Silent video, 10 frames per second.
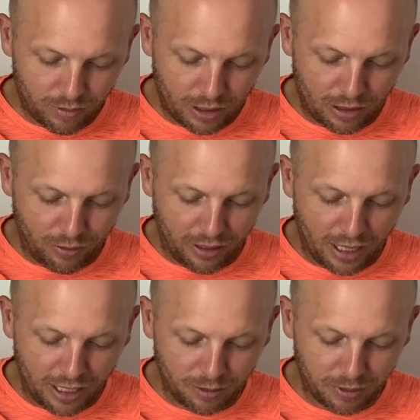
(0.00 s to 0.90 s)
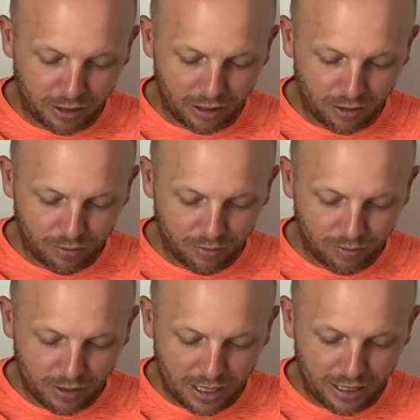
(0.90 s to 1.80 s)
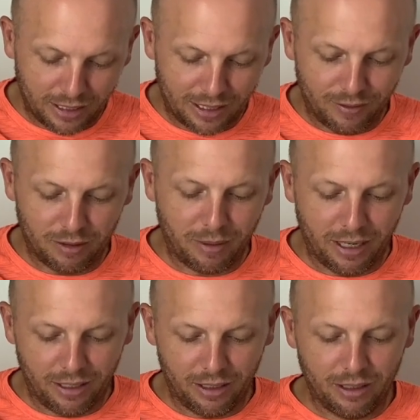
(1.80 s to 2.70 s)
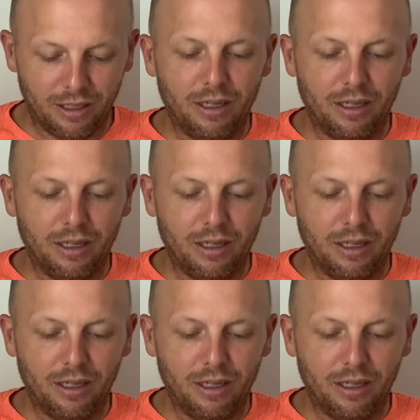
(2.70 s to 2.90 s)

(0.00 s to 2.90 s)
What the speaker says: not really eyes, but there you go. I like to have a smiling